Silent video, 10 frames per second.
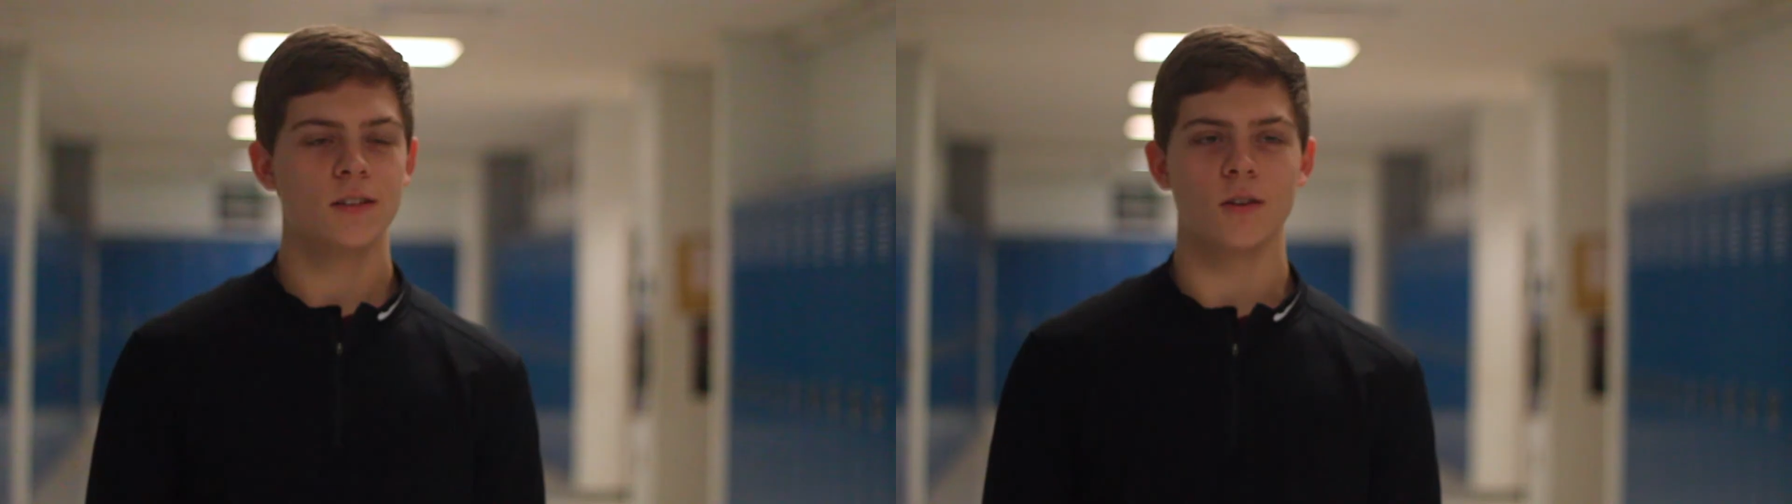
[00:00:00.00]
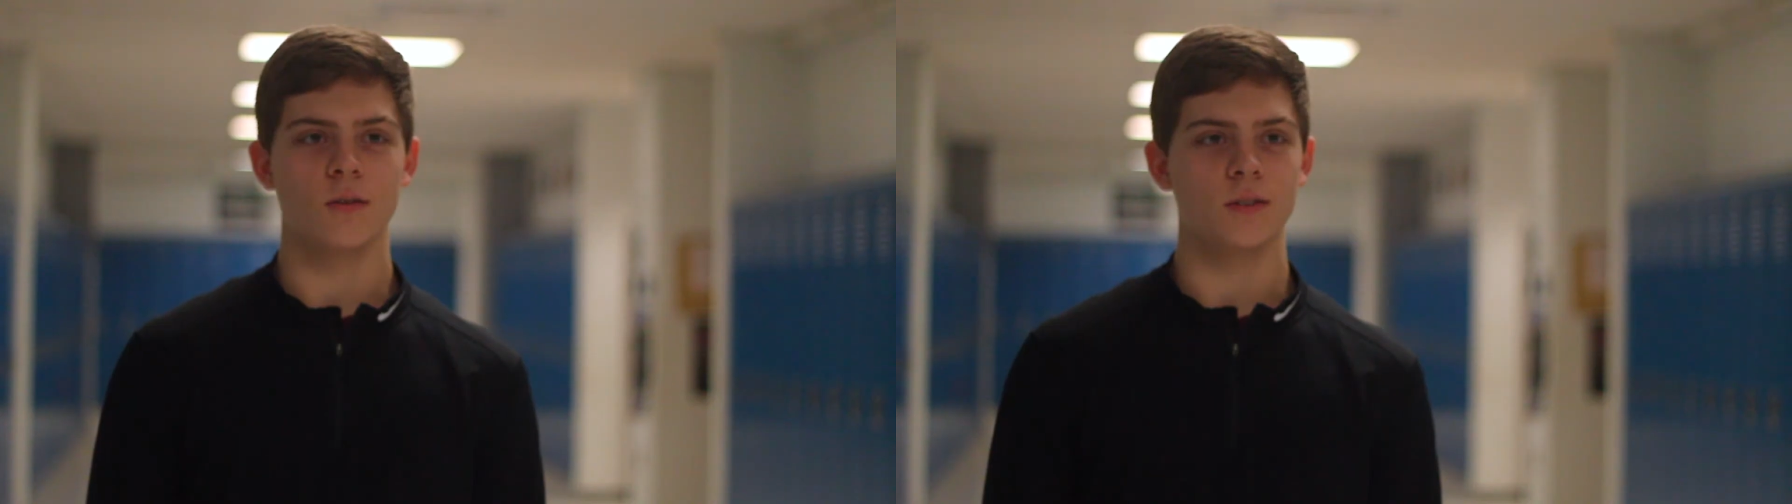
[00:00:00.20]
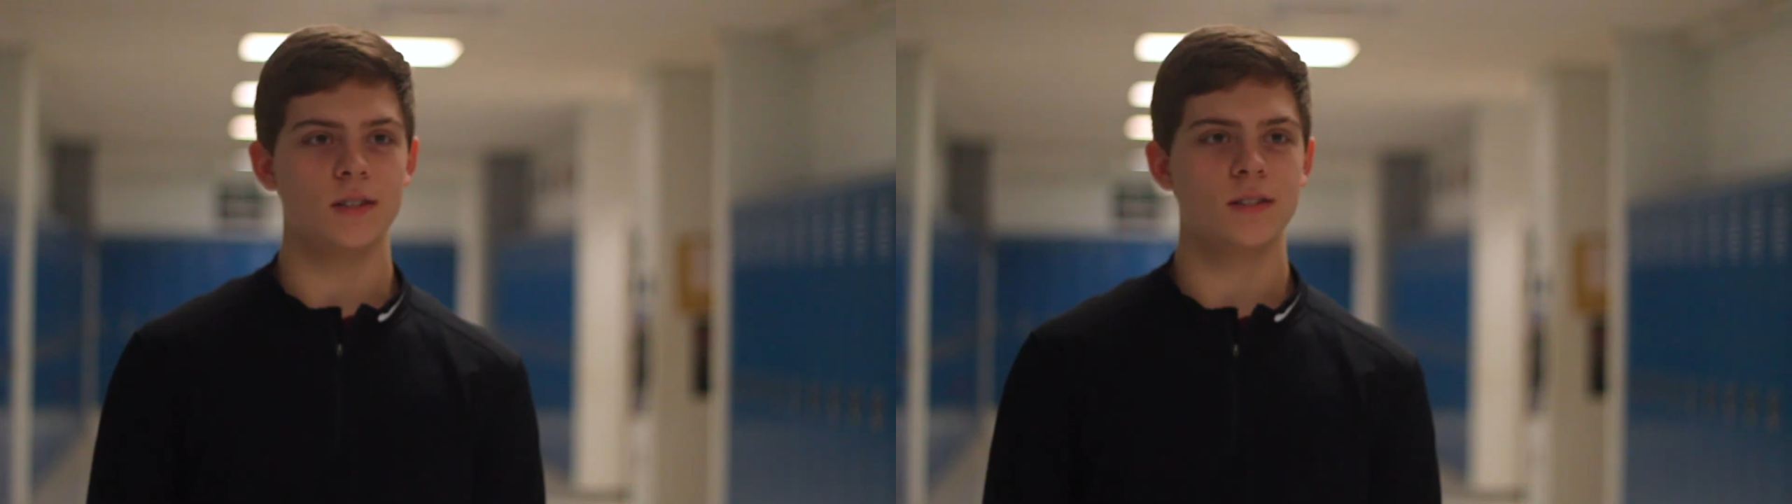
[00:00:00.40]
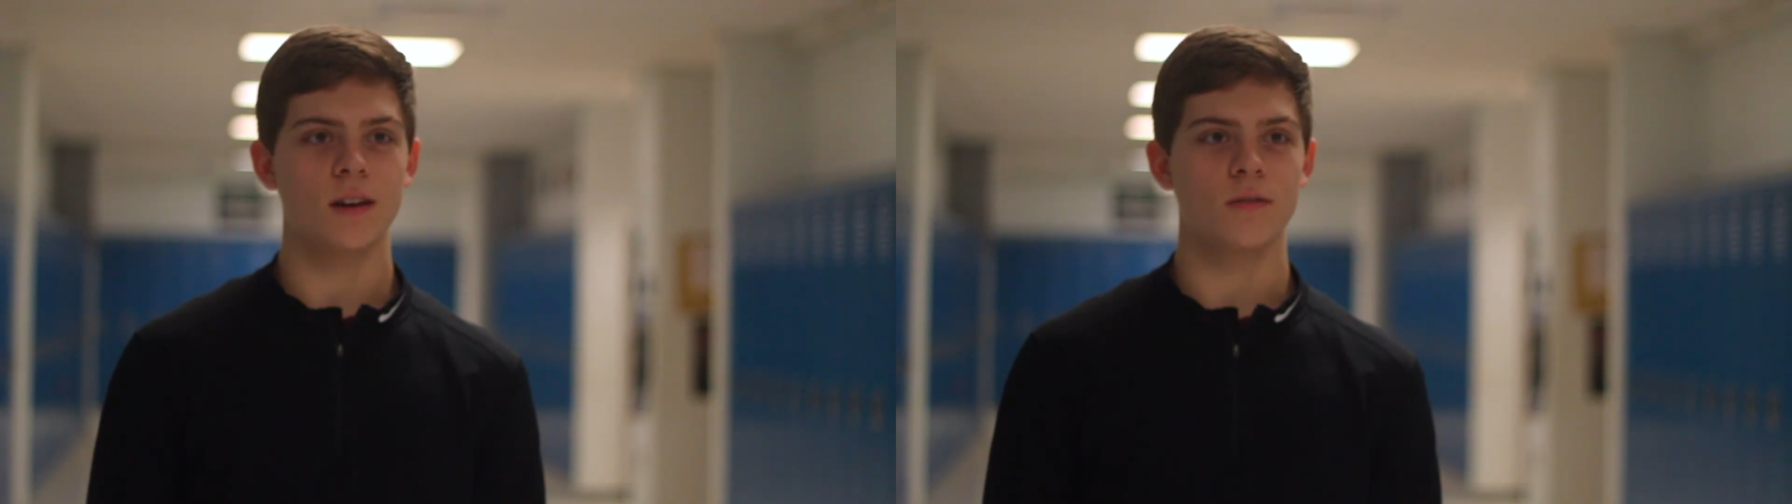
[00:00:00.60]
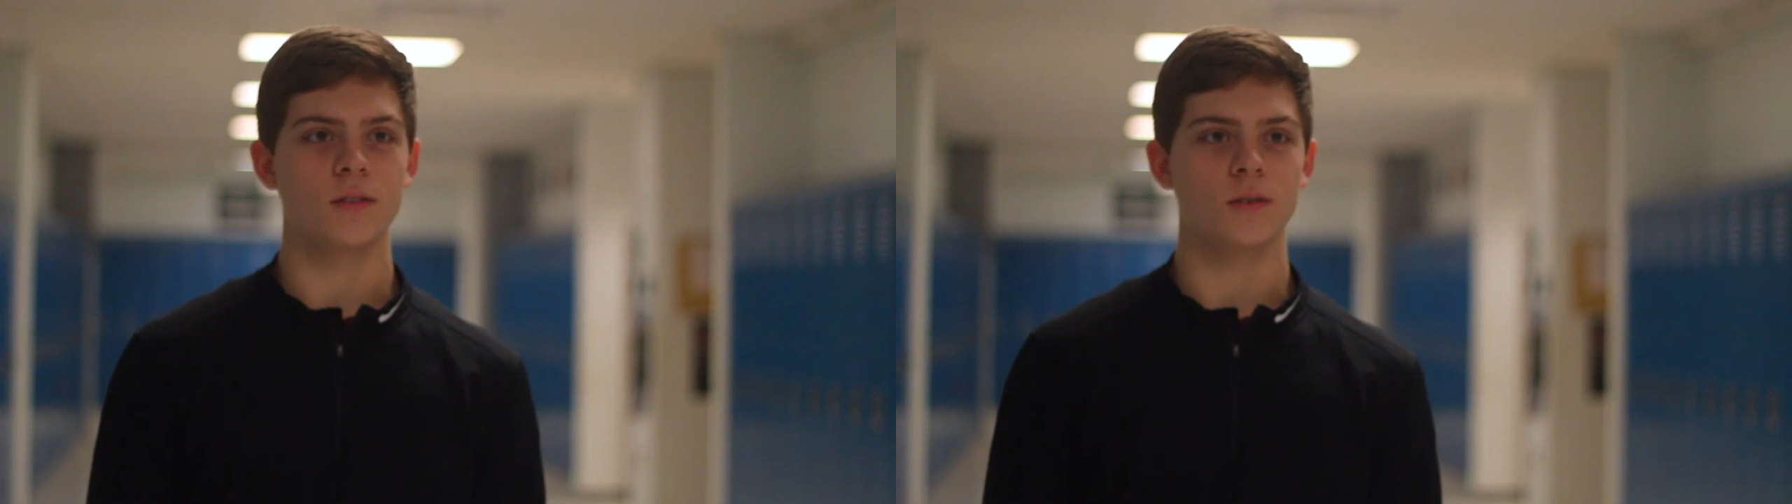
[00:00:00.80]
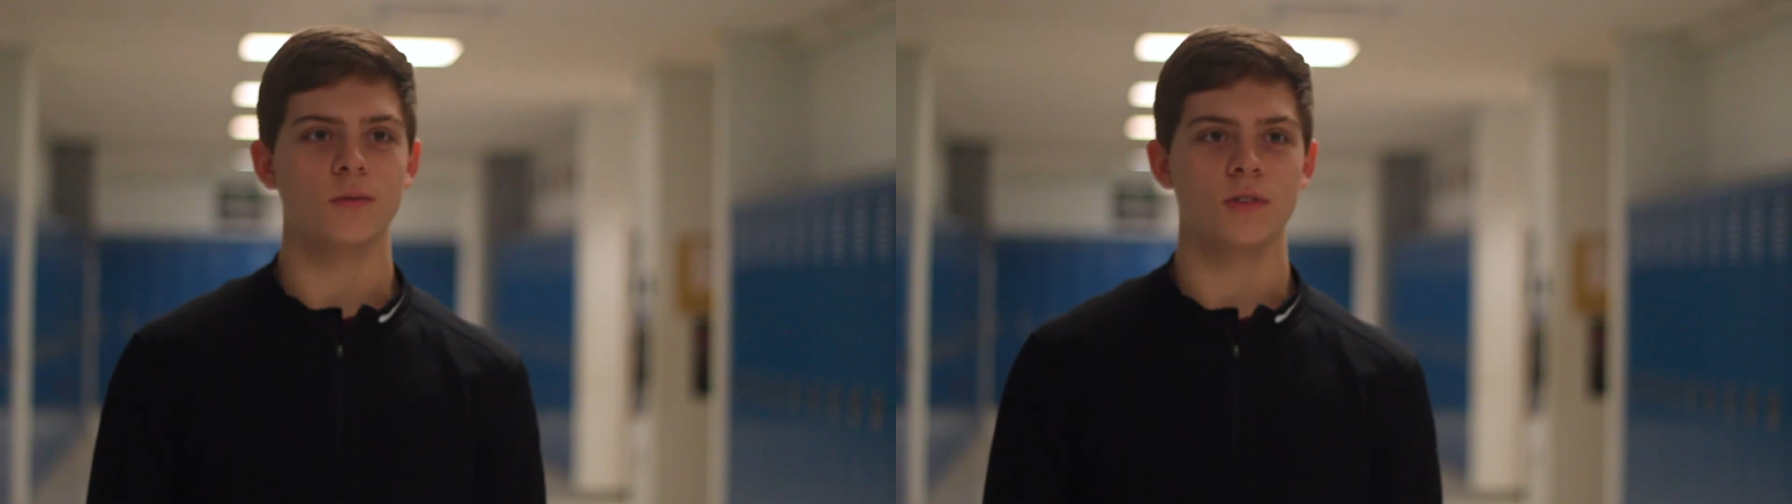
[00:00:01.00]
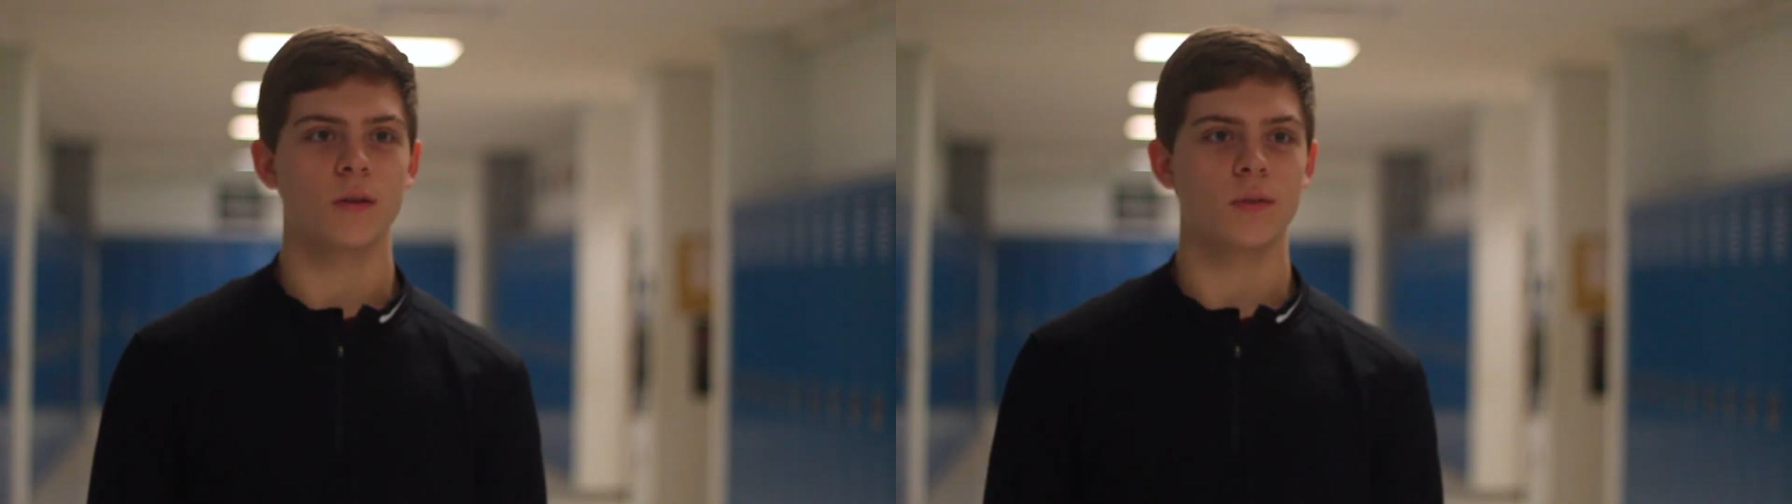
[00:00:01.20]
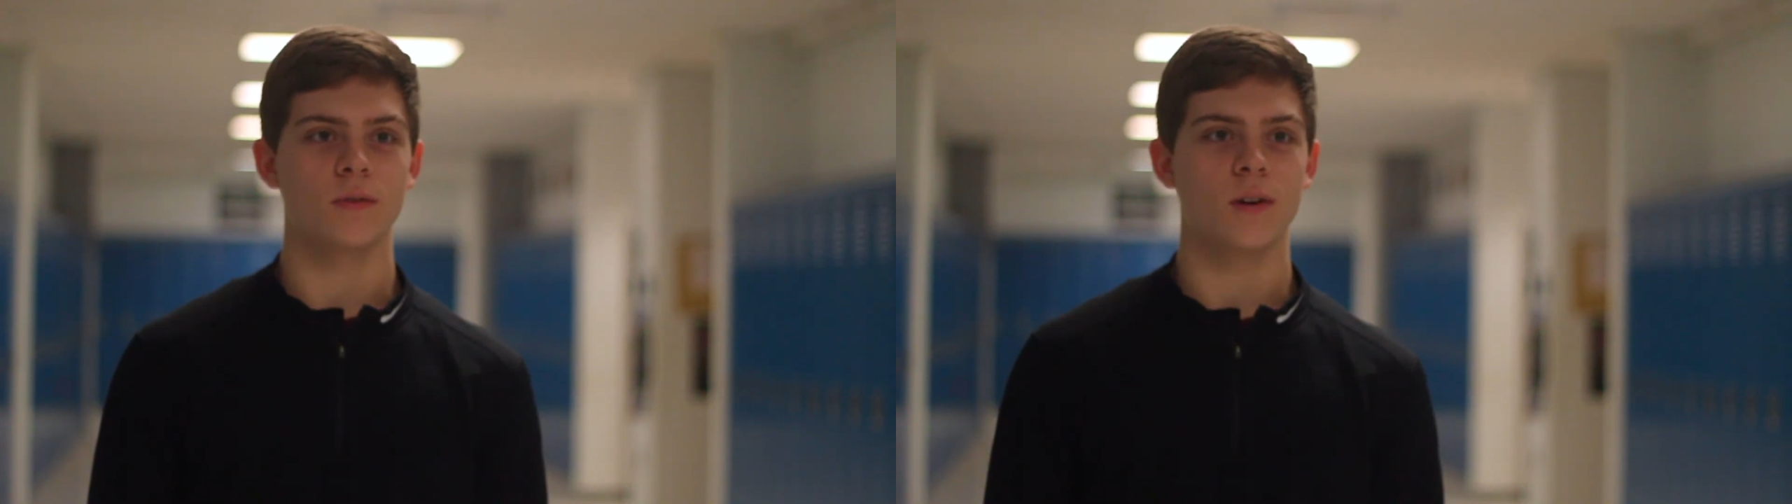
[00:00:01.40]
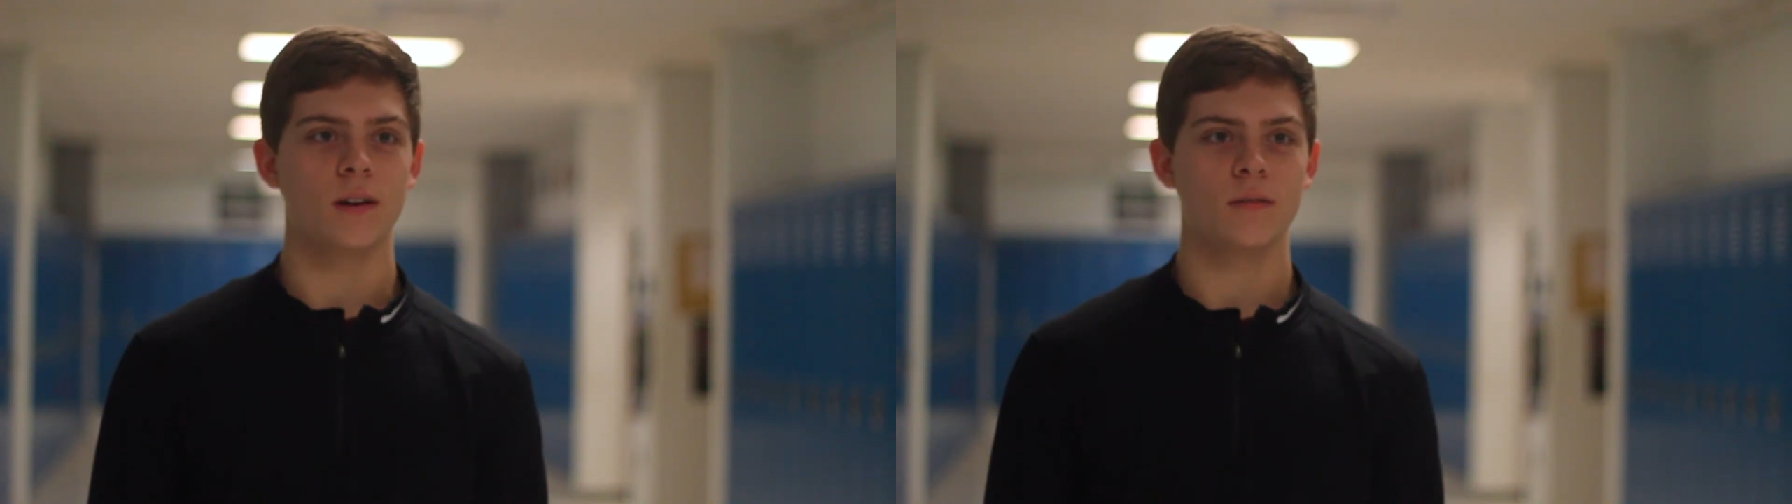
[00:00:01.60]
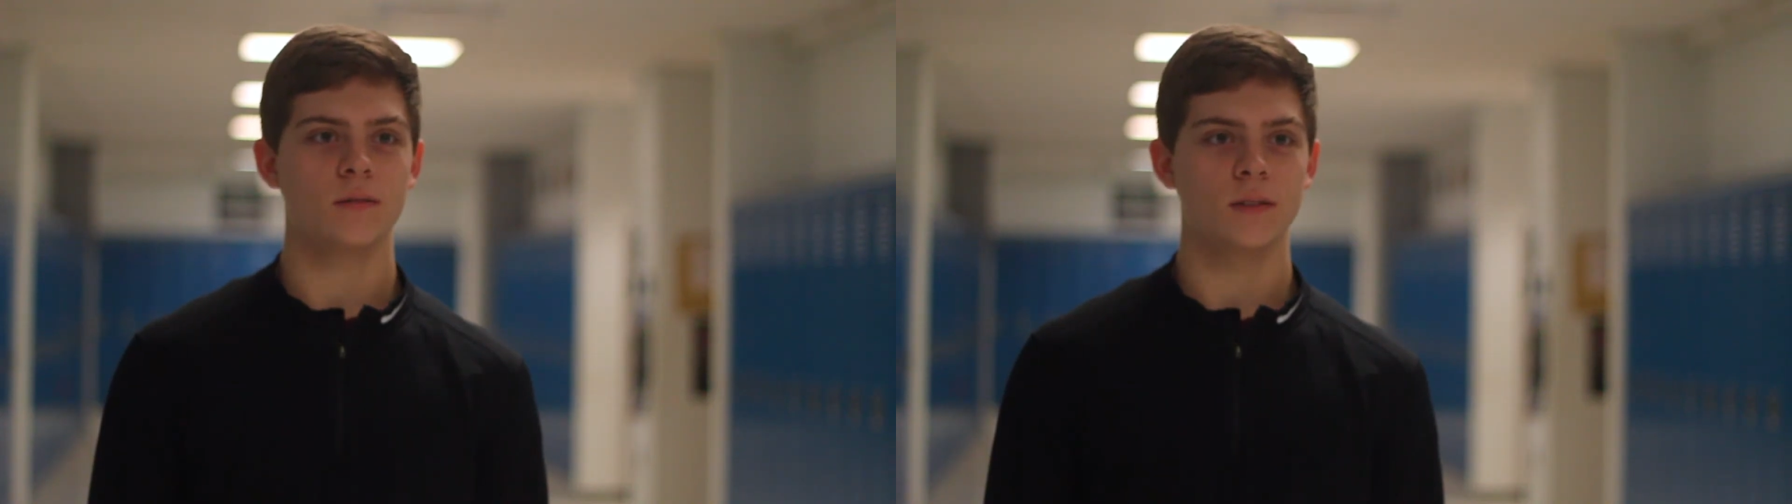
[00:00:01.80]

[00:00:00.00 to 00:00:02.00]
So he's definitely doing something right,